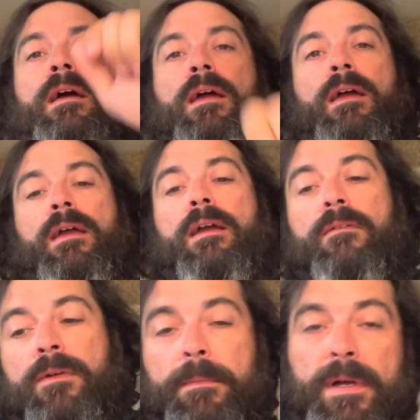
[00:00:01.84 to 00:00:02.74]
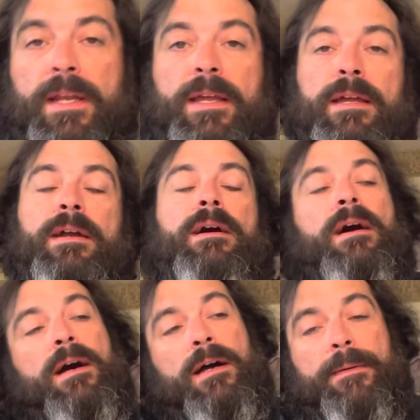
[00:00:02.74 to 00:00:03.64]
Hey everybody,
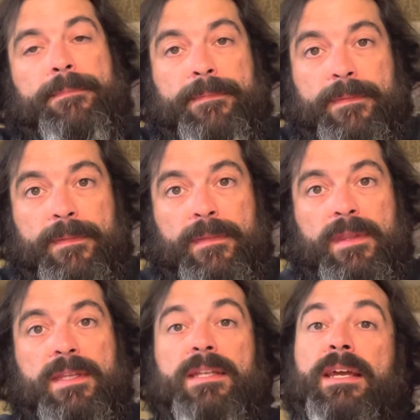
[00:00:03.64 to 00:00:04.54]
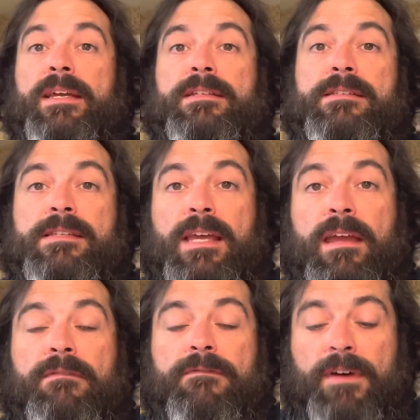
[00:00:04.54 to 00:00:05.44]
um, today is
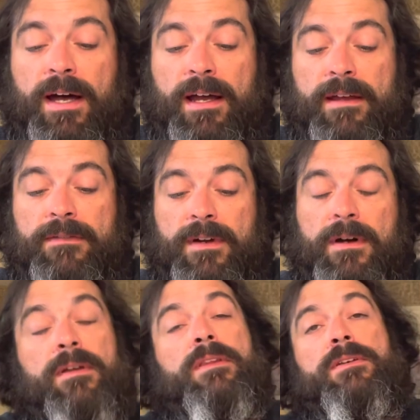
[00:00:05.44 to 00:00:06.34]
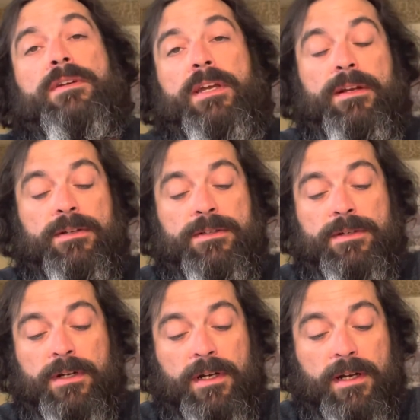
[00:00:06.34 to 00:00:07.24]
day five on the trainer's
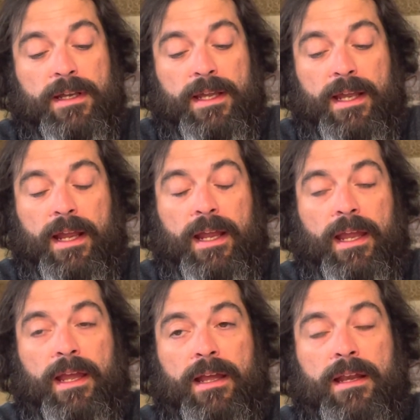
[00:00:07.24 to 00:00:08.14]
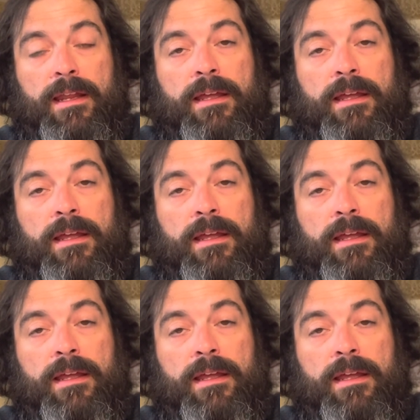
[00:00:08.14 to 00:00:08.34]
truck and